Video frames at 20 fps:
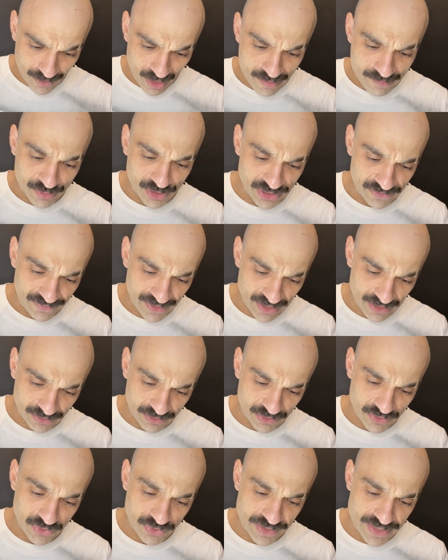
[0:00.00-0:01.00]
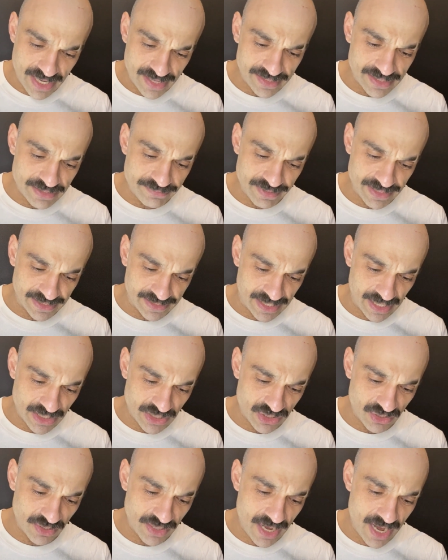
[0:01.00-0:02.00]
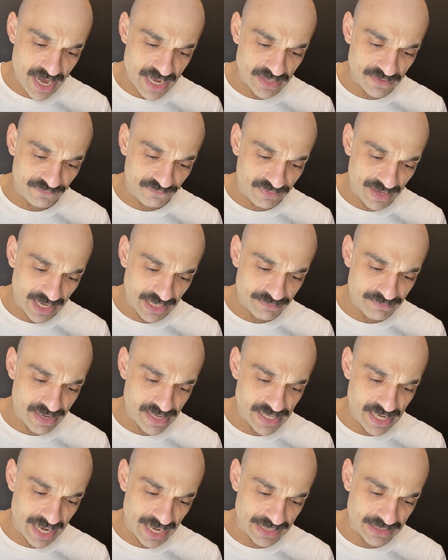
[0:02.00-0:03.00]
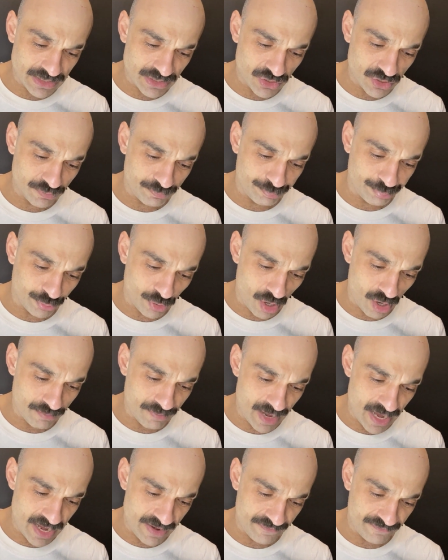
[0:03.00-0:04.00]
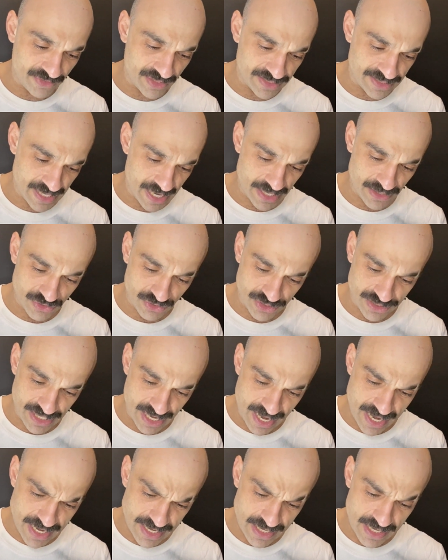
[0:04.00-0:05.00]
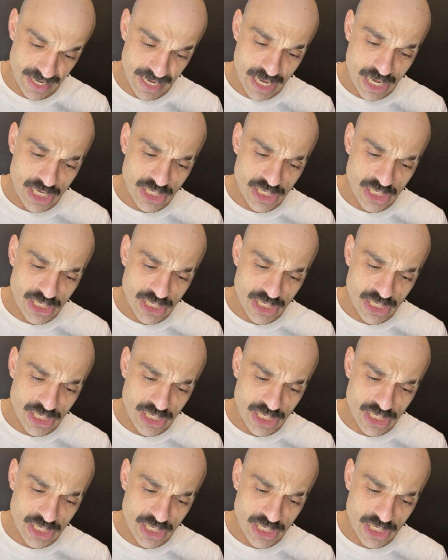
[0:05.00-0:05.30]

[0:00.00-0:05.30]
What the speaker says: Motivate to take his medication, and flatmate has to prompt every day to take.